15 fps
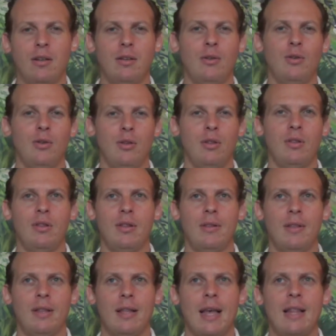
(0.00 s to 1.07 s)

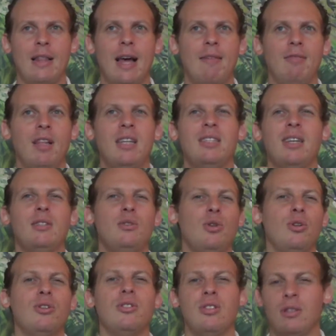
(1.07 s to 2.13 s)
and have less
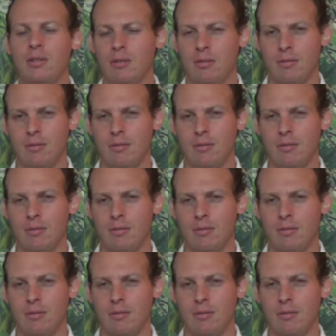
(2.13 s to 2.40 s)
uncertainty.